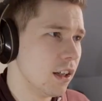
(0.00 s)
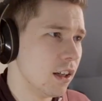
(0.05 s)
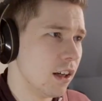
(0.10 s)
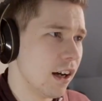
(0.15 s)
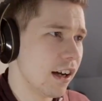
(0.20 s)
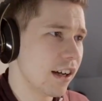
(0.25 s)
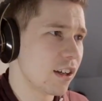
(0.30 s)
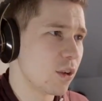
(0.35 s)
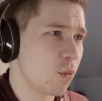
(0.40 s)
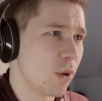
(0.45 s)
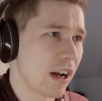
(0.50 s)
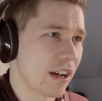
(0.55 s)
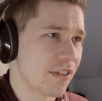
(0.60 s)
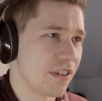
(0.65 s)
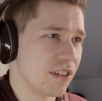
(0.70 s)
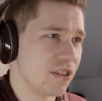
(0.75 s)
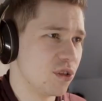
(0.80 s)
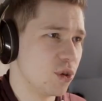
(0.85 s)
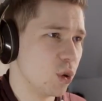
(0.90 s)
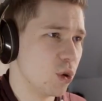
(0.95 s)
I'm going to whack
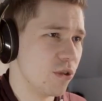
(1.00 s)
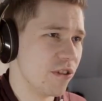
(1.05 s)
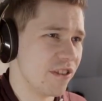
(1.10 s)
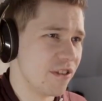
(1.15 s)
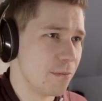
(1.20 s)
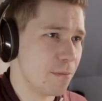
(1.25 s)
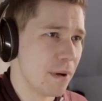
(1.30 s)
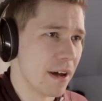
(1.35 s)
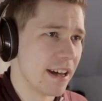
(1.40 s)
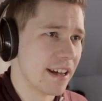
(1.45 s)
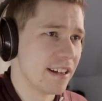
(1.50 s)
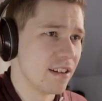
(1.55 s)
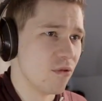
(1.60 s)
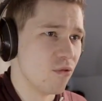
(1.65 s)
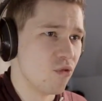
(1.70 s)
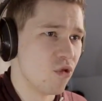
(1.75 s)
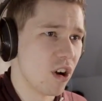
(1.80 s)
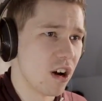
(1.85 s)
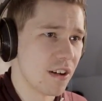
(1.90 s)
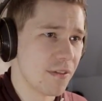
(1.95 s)
the storage bay
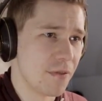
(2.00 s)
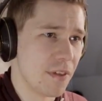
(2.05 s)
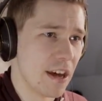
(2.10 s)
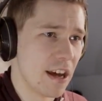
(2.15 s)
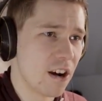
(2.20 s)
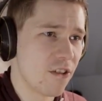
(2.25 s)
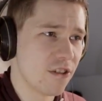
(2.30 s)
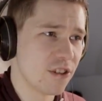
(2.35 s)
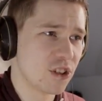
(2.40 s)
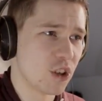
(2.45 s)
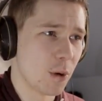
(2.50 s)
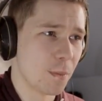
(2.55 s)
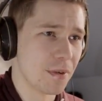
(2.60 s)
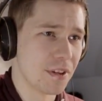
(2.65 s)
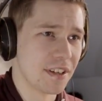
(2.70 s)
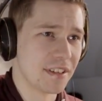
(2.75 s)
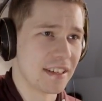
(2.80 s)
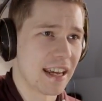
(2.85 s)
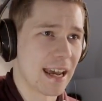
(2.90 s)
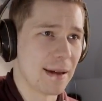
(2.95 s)
right there on top of
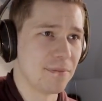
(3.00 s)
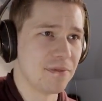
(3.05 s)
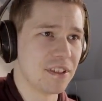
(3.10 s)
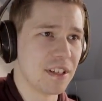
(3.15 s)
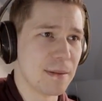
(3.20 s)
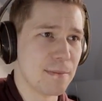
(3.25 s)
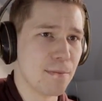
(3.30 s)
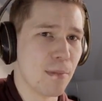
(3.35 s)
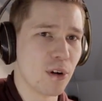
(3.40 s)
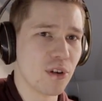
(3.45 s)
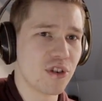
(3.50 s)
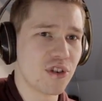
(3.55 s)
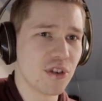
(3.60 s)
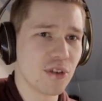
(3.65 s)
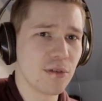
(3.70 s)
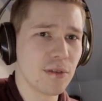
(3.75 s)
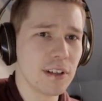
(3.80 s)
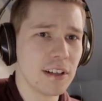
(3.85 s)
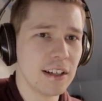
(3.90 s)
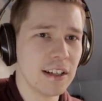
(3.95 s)
this empty
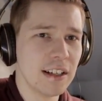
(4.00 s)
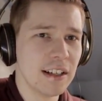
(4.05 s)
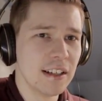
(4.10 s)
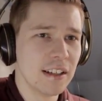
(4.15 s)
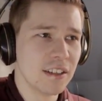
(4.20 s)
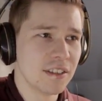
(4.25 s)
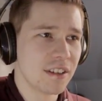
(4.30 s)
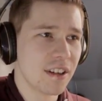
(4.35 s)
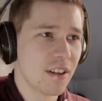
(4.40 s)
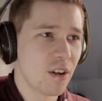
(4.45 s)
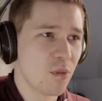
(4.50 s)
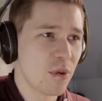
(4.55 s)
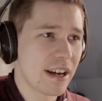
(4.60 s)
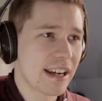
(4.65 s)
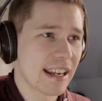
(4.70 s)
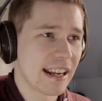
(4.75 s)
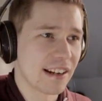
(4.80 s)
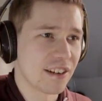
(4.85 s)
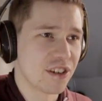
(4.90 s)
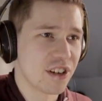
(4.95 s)
module so that we
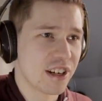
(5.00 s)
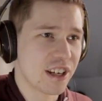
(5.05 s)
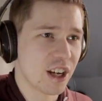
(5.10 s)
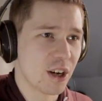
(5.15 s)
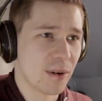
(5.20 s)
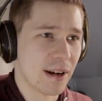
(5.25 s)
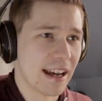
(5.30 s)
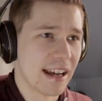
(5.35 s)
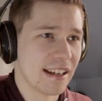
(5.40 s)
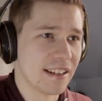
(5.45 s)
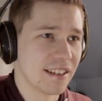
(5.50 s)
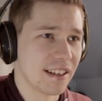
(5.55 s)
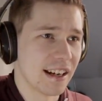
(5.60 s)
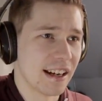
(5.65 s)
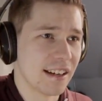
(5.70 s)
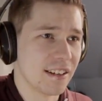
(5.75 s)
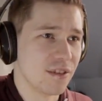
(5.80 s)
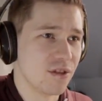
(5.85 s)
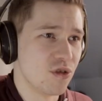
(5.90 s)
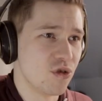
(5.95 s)
can actually go ahead
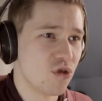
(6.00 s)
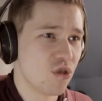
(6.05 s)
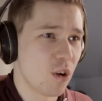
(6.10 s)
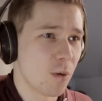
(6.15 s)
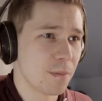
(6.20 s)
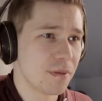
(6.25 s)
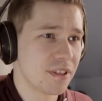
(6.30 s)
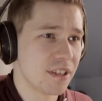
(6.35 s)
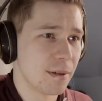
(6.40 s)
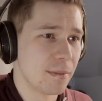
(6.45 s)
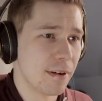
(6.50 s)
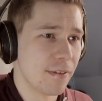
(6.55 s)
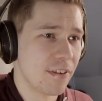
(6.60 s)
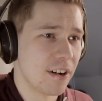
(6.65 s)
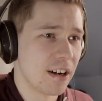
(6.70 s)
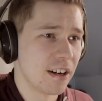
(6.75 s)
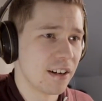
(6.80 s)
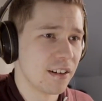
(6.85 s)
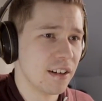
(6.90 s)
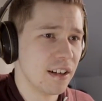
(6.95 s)
and drop some of
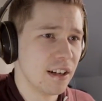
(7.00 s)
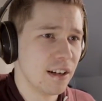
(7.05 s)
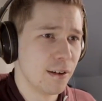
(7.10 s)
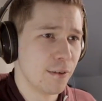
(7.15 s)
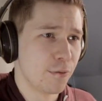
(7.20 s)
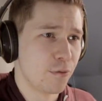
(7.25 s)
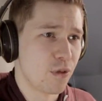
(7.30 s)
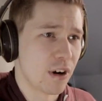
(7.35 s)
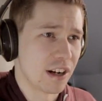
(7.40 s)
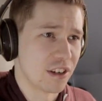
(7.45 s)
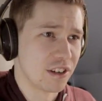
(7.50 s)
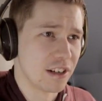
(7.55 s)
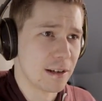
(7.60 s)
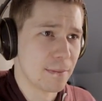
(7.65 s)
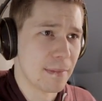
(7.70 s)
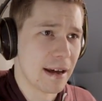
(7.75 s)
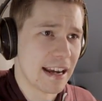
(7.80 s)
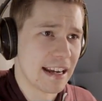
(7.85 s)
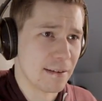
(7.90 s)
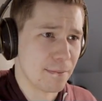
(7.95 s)
our freshly
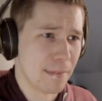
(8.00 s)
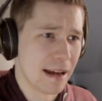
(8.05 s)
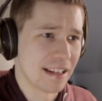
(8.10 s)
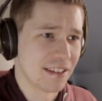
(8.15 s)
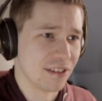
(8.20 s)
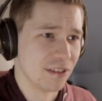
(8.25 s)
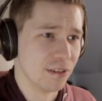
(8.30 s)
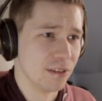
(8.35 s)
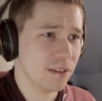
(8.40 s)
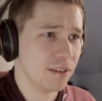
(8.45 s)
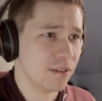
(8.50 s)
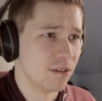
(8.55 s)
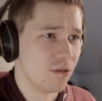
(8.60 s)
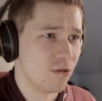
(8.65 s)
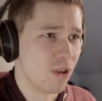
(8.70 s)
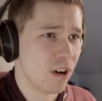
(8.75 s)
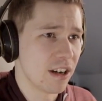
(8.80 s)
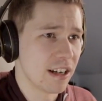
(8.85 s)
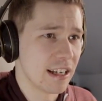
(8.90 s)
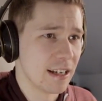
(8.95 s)
made metal
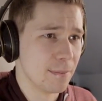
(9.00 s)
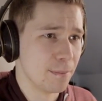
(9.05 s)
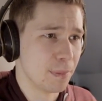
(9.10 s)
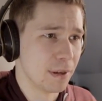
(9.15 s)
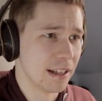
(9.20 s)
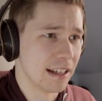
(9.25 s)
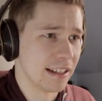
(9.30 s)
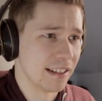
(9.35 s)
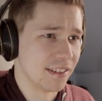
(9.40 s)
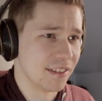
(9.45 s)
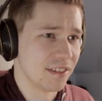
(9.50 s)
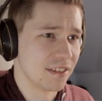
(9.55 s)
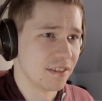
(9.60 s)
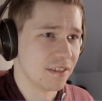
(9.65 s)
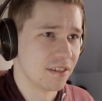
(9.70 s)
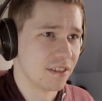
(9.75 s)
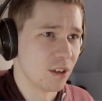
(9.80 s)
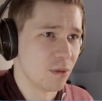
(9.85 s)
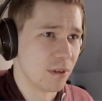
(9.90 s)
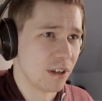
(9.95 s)
right in place.
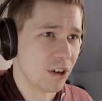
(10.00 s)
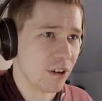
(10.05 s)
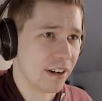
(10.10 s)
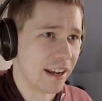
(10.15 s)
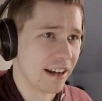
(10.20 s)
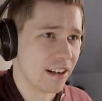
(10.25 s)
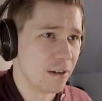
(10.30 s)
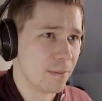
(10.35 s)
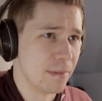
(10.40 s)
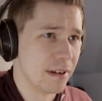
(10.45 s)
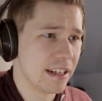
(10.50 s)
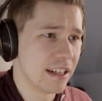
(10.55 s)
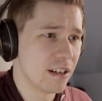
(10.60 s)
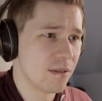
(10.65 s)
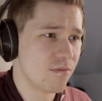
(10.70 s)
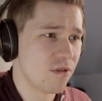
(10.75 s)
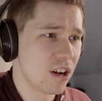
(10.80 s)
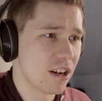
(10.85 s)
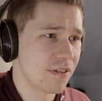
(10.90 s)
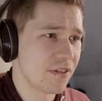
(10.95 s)
So we've got an
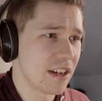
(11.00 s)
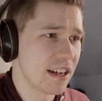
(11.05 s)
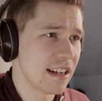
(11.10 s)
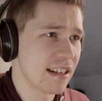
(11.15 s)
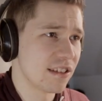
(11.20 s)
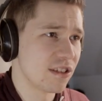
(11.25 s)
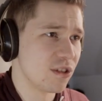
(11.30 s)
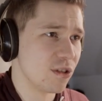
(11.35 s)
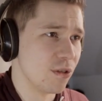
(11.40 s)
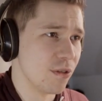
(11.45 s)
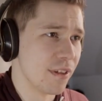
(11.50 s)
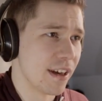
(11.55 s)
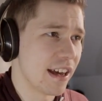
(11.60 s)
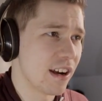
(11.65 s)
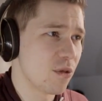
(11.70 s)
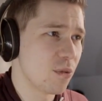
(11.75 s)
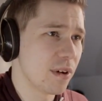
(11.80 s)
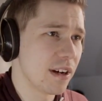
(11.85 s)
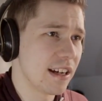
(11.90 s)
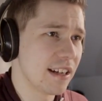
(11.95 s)
aluminium right there, store
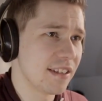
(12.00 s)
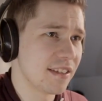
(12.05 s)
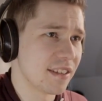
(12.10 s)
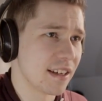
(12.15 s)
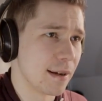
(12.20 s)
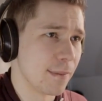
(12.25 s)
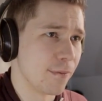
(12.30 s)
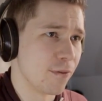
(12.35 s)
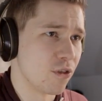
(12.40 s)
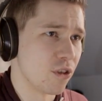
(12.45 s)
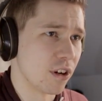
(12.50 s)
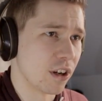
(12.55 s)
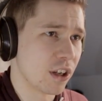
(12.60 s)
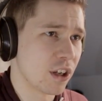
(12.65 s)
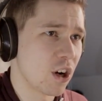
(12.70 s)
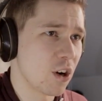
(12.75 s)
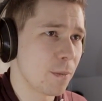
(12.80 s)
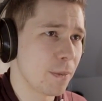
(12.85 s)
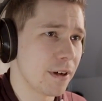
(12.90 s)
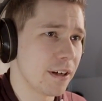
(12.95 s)
that away, same for a
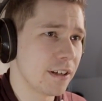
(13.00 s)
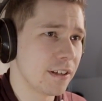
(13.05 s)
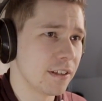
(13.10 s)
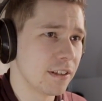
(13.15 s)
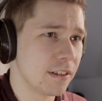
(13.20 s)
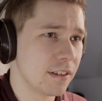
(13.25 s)
copper.